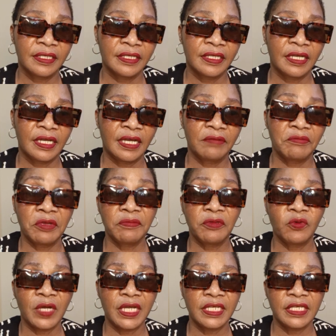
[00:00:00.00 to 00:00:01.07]
and maybe
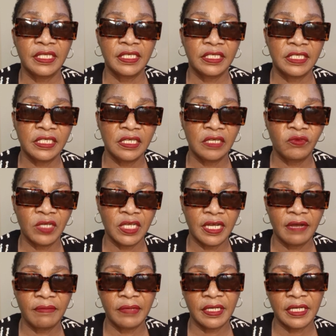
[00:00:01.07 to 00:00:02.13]
one day the children will come
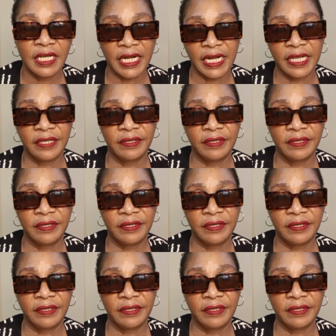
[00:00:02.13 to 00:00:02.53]
and cry.